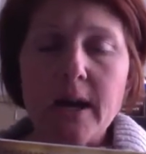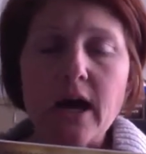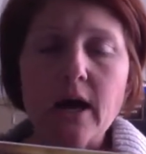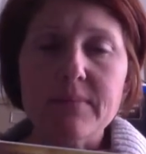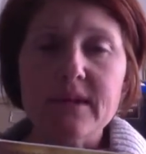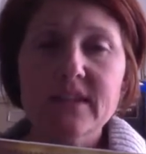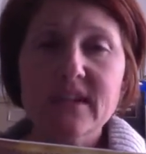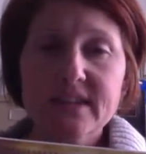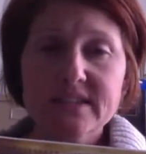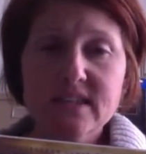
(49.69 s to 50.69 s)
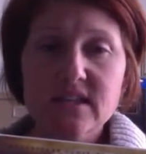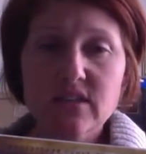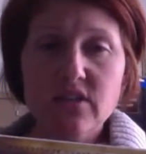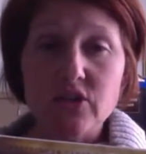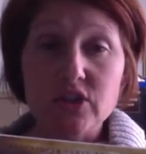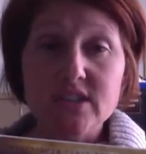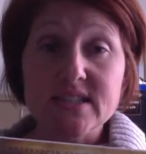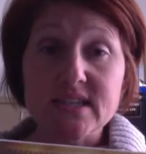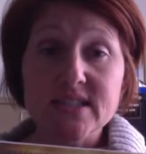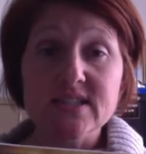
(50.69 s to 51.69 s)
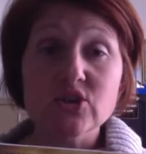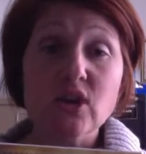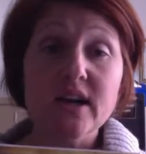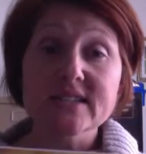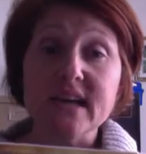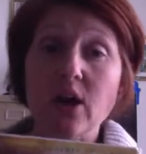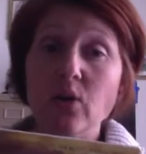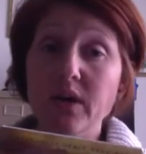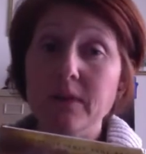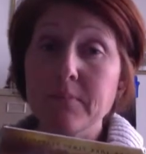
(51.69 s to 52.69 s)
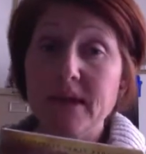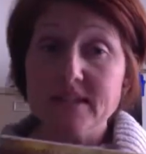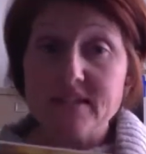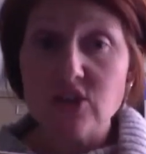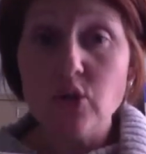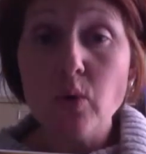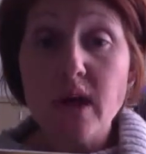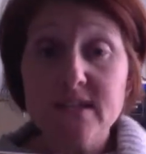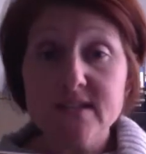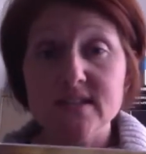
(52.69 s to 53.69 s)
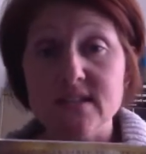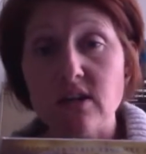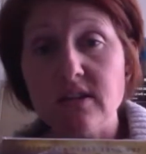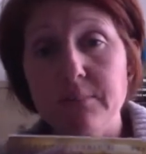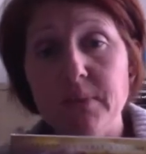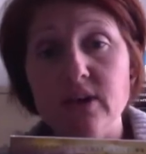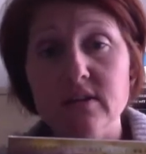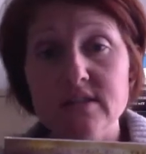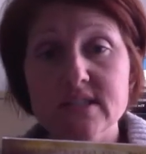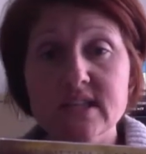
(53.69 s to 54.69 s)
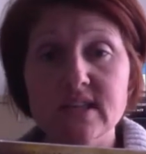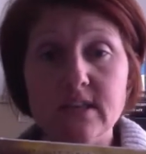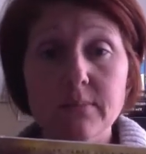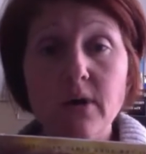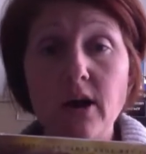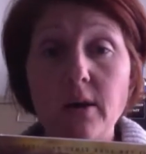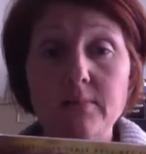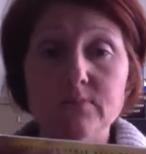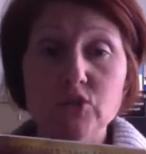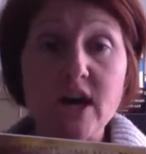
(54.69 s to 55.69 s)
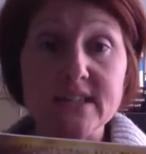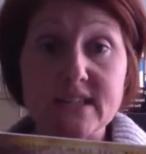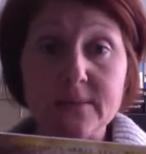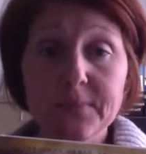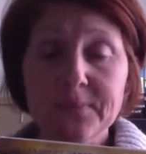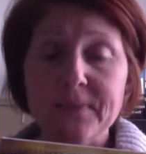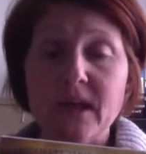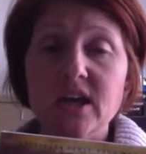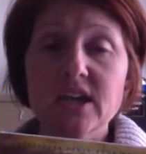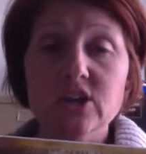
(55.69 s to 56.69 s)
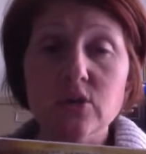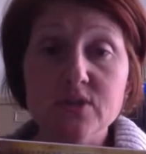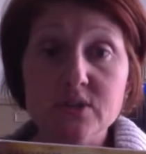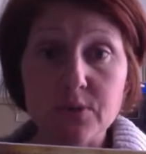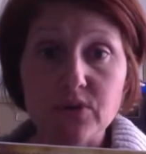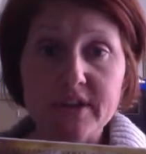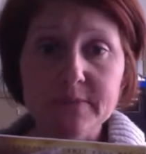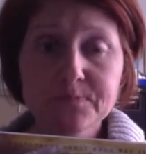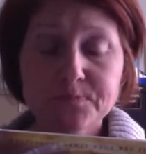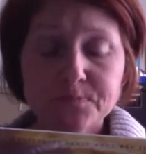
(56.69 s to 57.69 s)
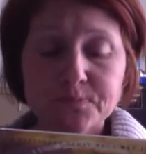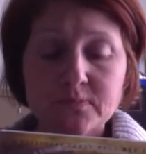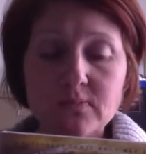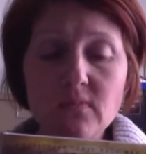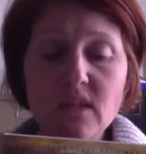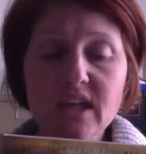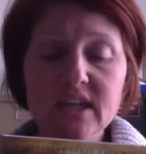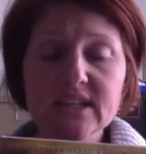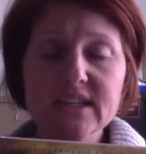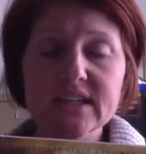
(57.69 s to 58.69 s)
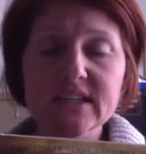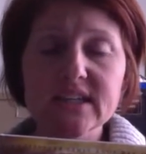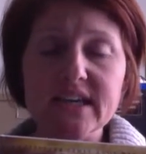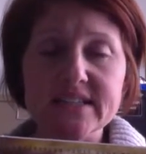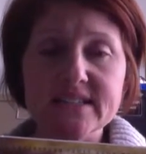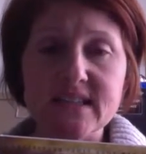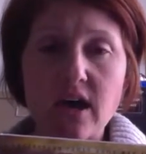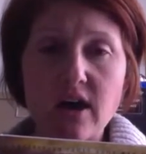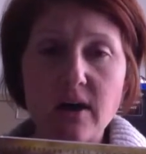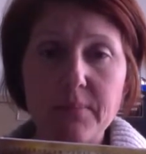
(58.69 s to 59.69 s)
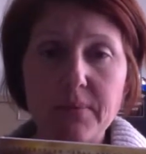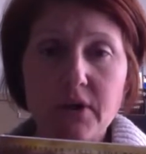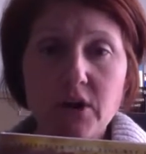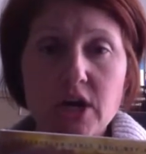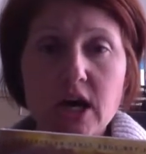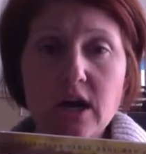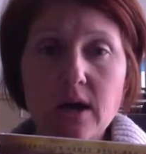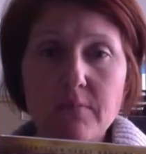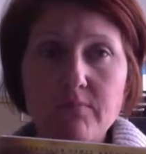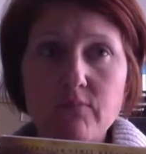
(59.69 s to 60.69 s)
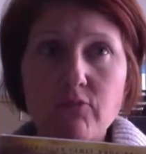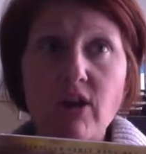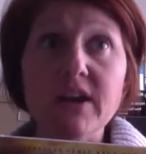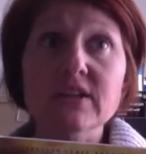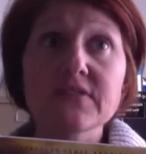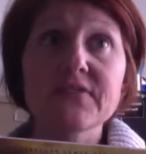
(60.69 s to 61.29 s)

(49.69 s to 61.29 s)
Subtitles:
In 1936, he tries out and makes the U.S. Olympic team, track team, and he goes to Berlin, and he ends up running the